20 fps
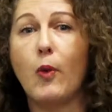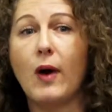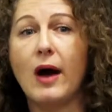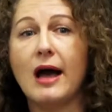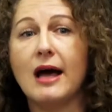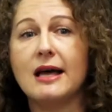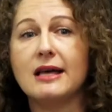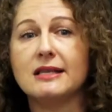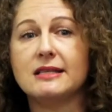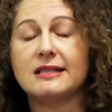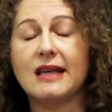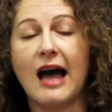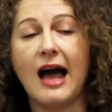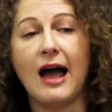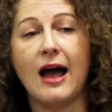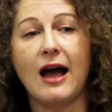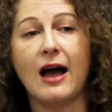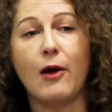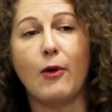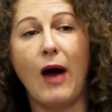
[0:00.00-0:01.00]
was
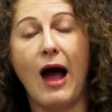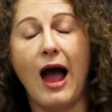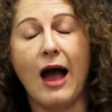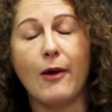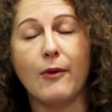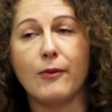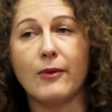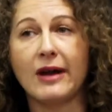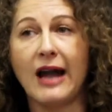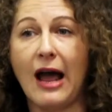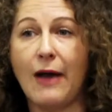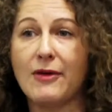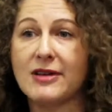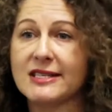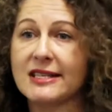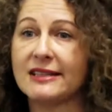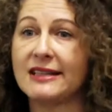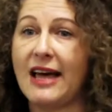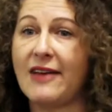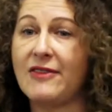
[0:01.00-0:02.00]
when I
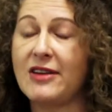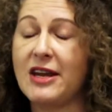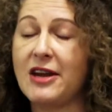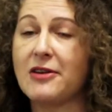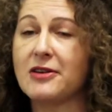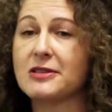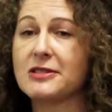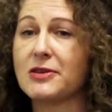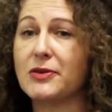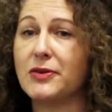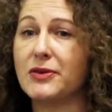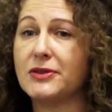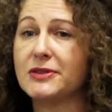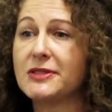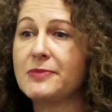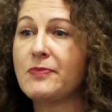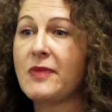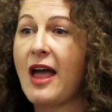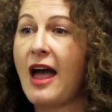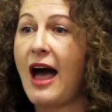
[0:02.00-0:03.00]
was 11 years
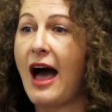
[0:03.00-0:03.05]
old,